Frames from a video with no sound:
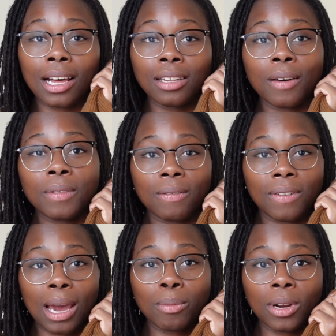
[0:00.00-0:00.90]
I love the
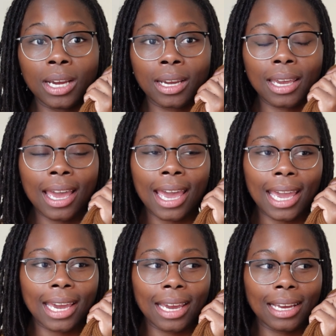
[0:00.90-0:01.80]
fabric
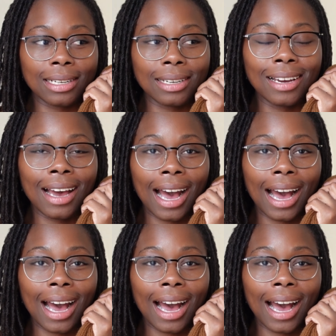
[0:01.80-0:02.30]
and